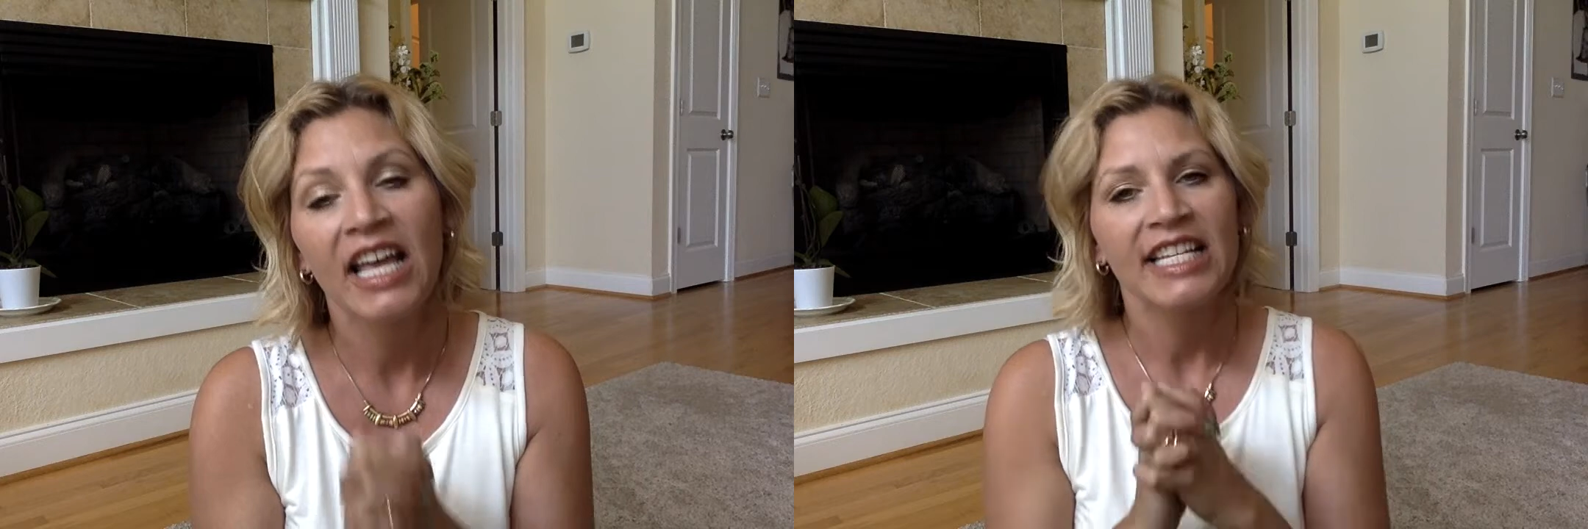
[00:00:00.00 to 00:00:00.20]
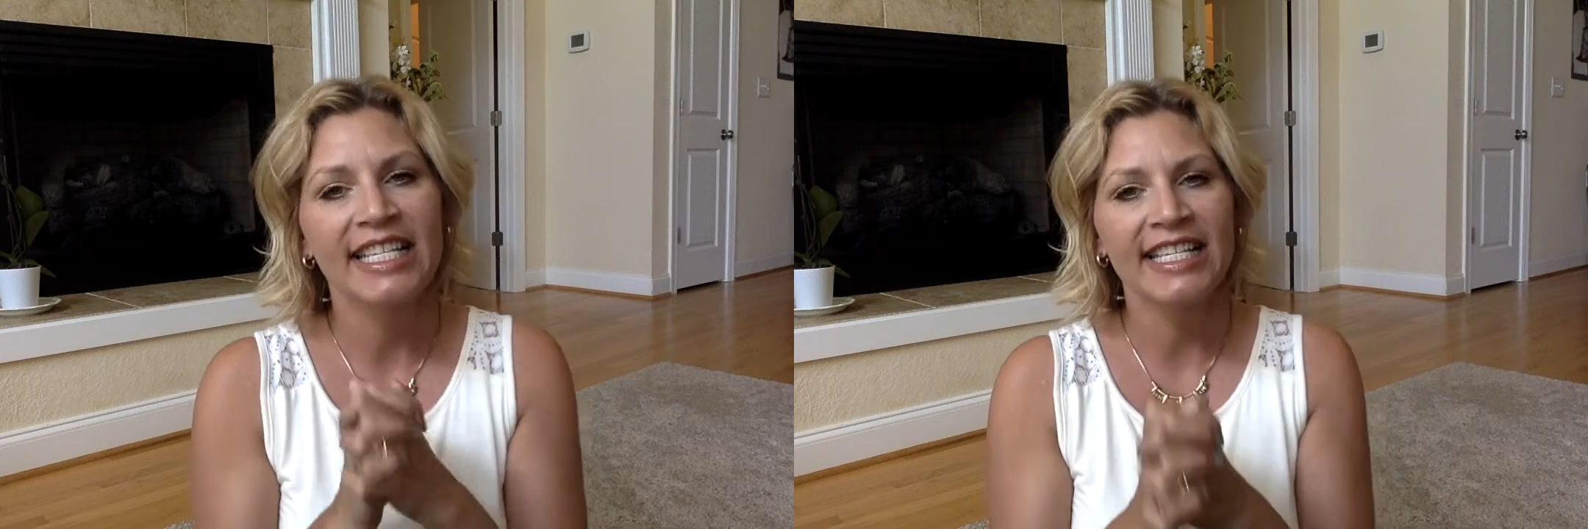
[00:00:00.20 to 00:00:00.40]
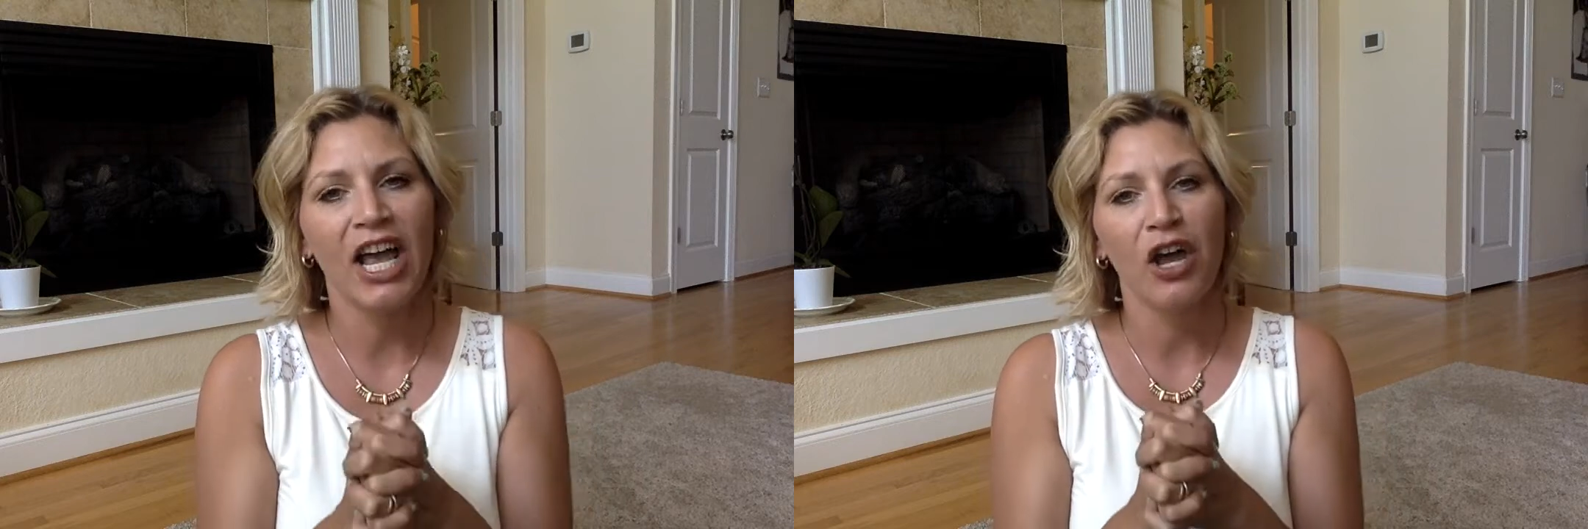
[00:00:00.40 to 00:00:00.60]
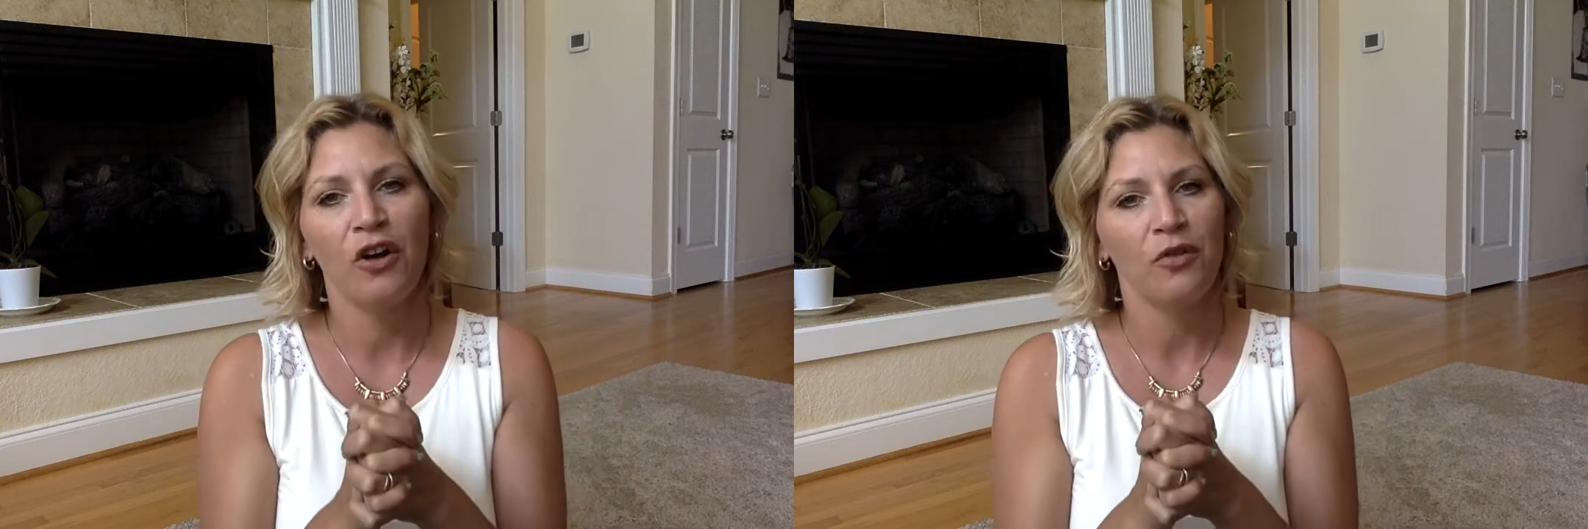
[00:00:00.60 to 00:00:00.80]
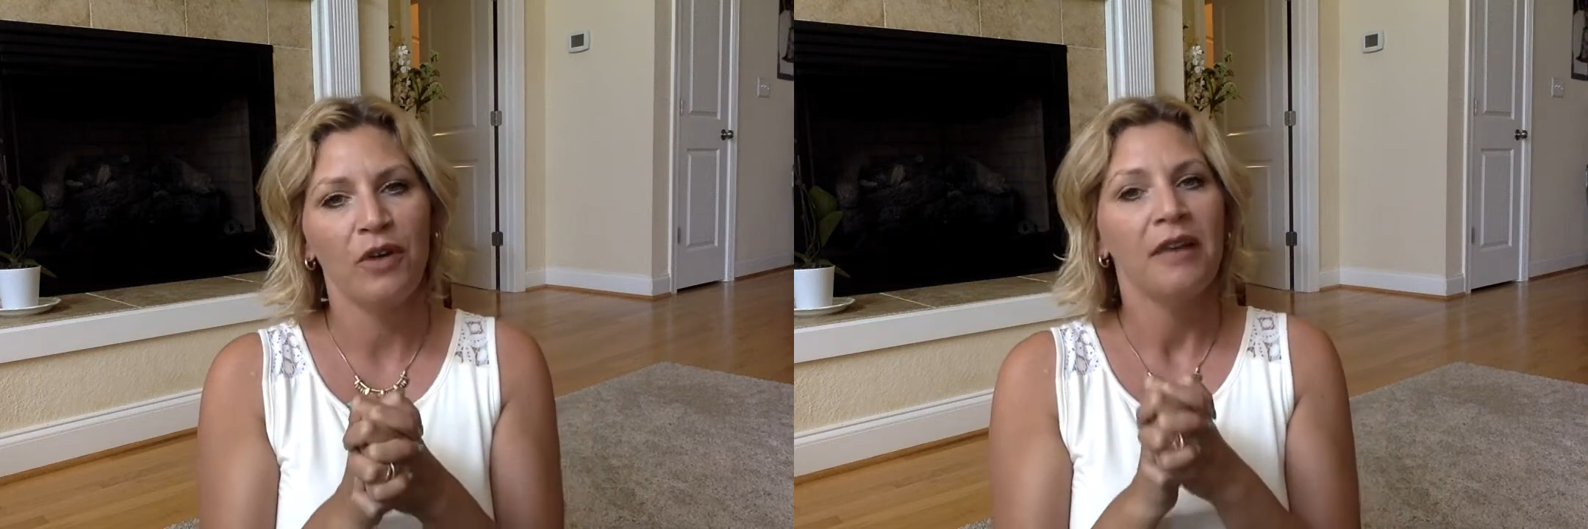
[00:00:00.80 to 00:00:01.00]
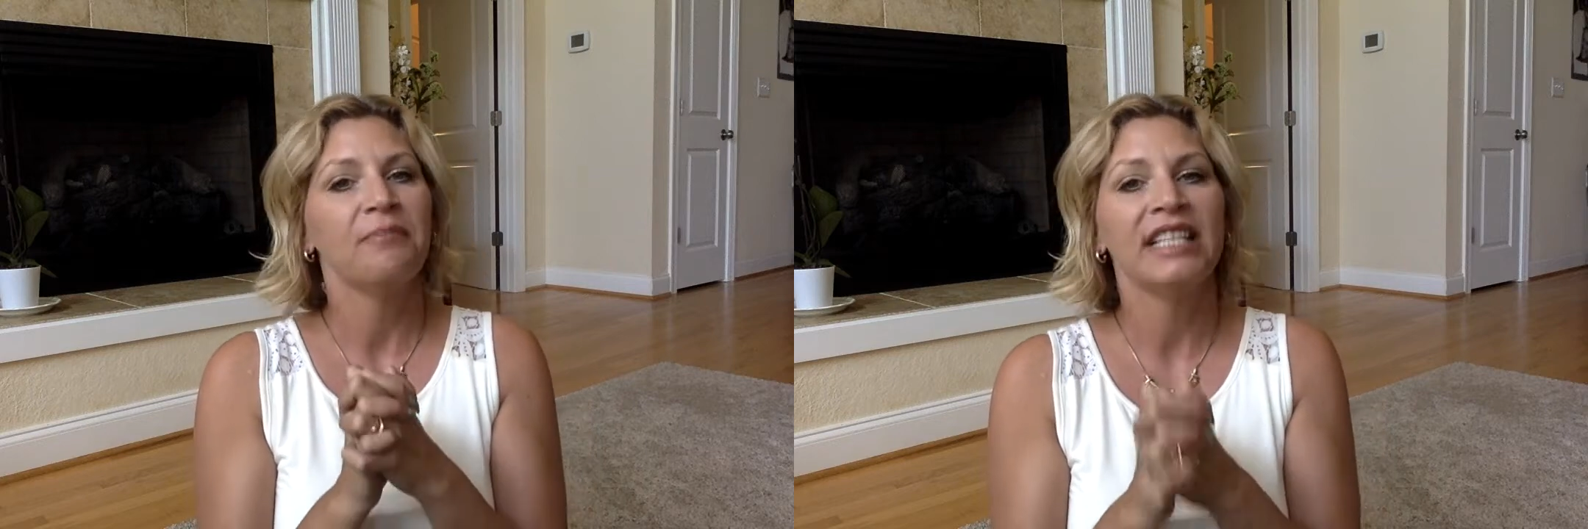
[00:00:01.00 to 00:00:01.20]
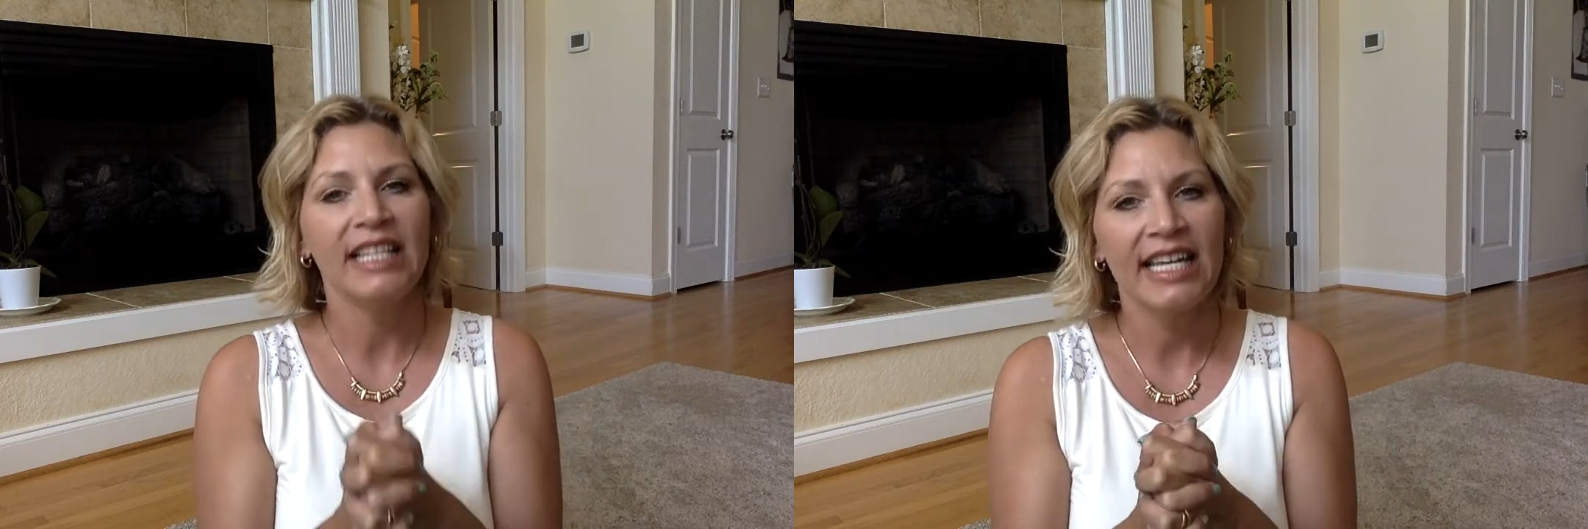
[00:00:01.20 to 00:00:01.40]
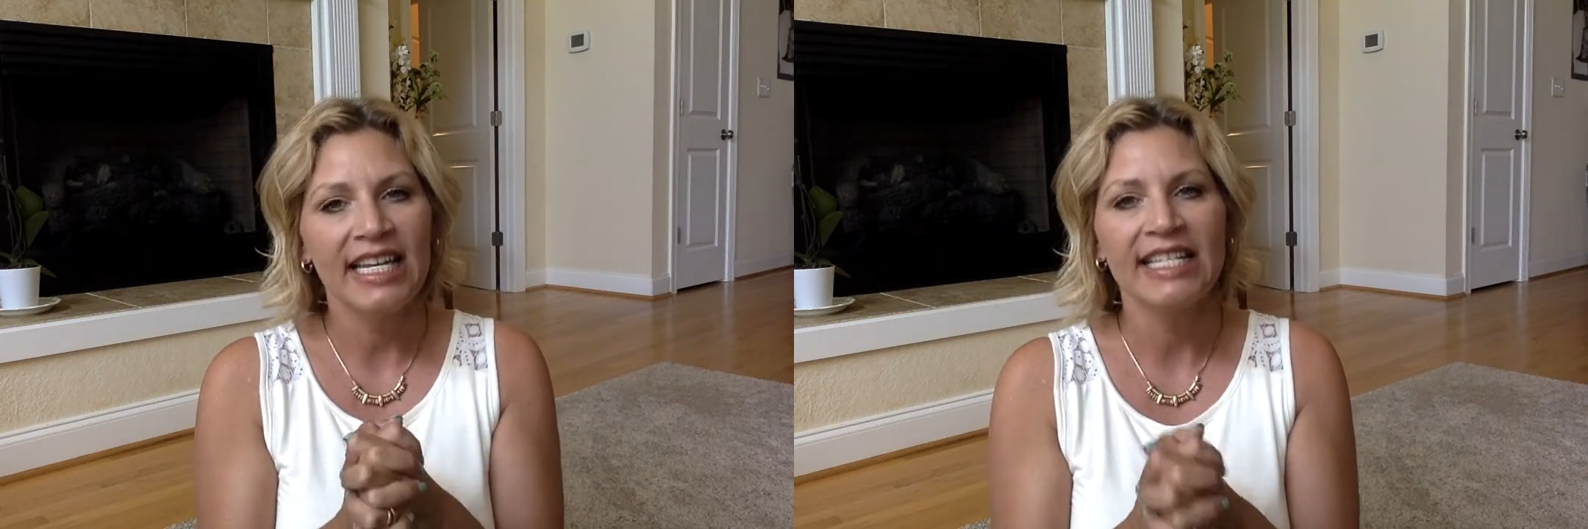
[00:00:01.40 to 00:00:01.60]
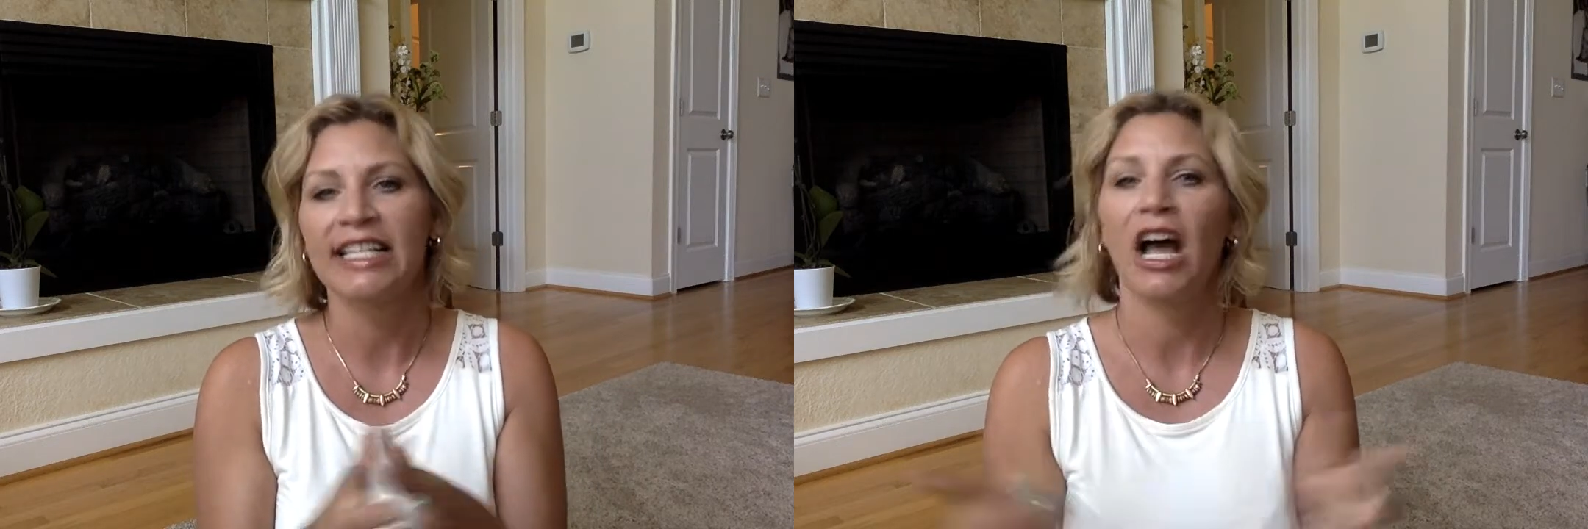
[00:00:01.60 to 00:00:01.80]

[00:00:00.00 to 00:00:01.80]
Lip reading: So please